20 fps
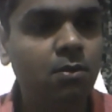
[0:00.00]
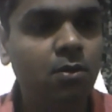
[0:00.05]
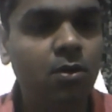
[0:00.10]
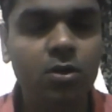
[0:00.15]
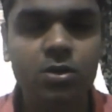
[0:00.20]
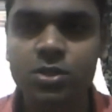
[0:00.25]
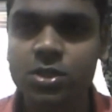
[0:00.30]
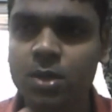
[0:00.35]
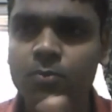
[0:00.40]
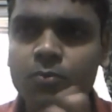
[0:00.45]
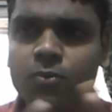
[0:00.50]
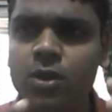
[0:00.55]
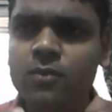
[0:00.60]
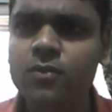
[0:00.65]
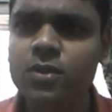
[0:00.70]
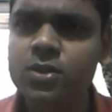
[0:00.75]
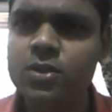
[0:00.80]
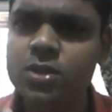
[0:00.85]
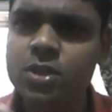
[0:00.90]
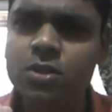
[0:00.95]
Or someone
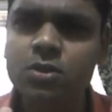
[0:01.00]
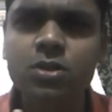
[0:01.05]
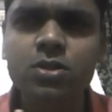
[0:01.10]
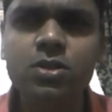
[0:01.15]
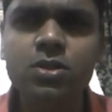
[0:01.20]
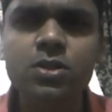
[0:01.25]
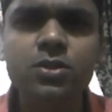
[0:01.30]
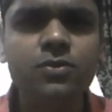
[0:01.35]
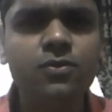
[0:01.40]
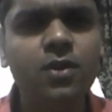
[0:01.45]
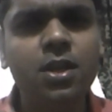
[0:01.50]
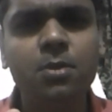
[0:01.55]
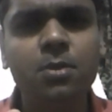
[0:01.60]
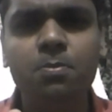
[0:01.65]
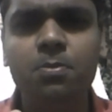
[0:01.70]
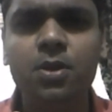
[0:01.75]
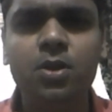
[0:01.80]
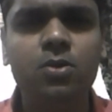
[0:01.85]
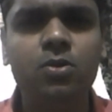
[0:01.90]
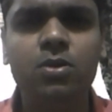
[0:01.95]
will say, this is
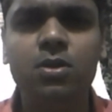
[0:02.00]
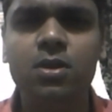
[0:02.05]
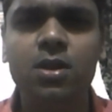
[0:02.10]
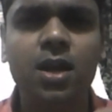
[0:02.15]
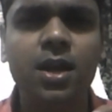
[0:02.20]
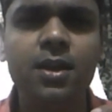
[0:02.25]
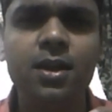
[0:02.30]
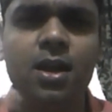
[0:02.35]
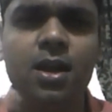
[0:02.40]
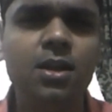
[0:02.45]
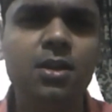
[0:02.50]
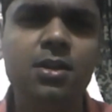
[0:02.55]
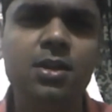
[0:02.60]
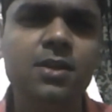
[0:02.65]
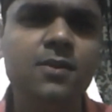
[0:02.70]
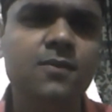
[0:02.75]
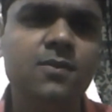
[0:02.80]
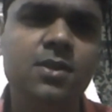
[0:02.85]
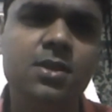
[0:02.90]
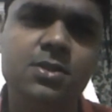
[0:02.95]
very peculiar. I can't
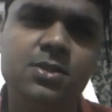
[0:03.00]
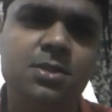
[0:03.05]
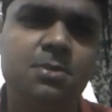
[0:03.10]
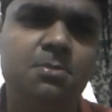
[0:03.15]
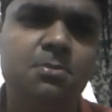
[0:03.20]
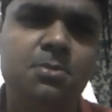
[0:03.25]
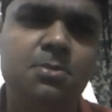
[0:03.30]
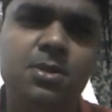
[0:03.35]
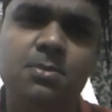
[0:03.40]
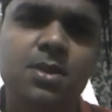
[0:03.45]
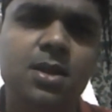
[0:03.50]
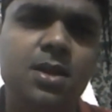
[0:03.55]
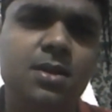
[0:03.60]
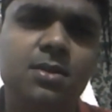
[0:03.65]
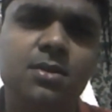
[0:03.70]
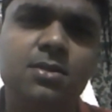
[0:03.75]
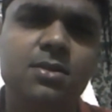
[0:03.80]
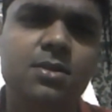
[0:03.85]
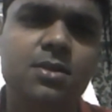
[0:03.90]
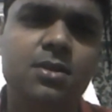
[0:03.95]
leave this symptom.
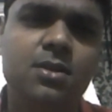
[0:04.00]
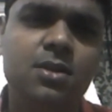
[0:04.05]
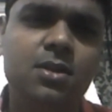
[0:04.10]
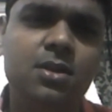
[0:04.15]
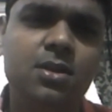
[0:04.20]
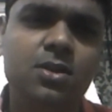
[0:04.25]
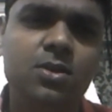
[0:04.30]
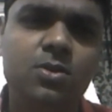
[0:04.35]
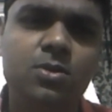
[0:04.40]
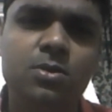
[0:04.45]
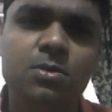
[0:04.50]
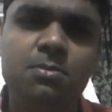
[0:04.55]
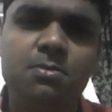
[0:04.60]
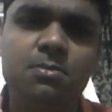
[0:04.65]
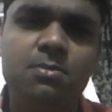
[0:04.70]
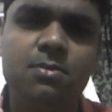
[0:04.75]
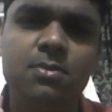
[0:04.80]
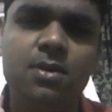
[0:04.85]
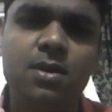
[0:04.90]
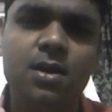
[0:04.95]
That,
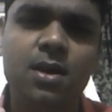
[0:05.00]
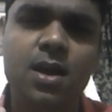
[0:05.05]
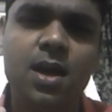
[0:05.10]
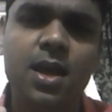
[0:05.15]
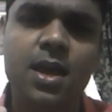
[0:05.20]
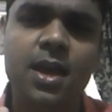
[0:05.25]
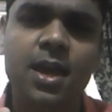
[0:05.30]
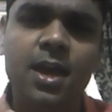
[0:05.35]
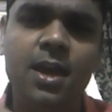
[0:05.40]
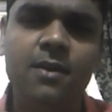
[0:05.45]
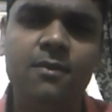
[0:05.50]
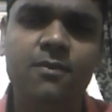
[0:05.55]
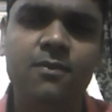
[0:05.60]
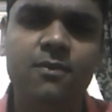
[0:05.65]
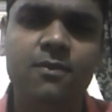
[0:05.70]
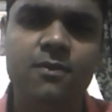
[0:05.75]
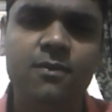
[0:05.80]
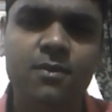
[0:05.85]
I have,